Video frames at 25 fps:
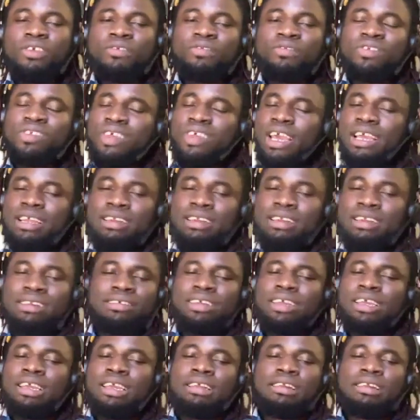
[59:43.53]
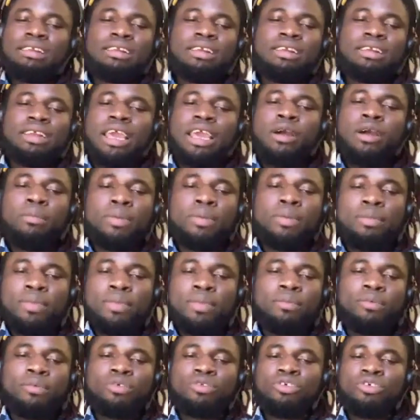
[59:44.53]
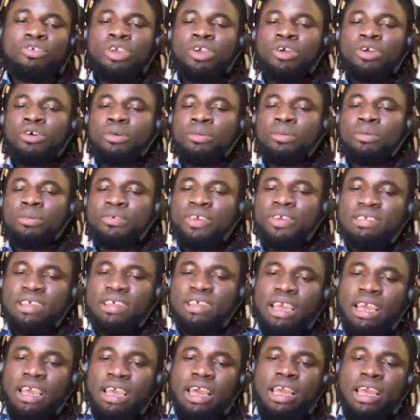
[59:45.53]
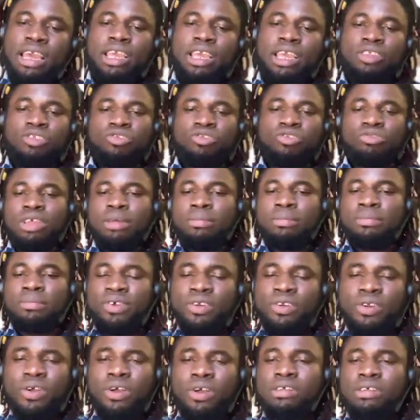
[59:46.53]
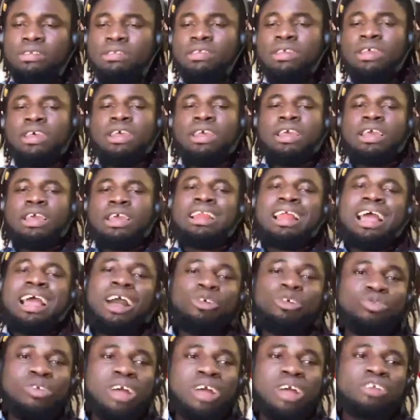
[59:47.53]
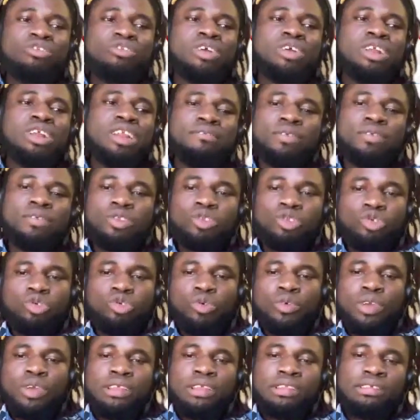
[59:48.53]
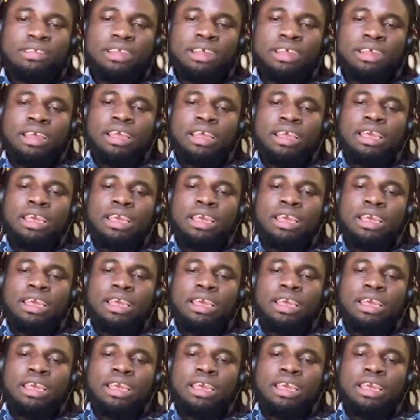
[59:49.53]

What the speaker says: said in helping people to incorporate AI into their product and how to actually even do it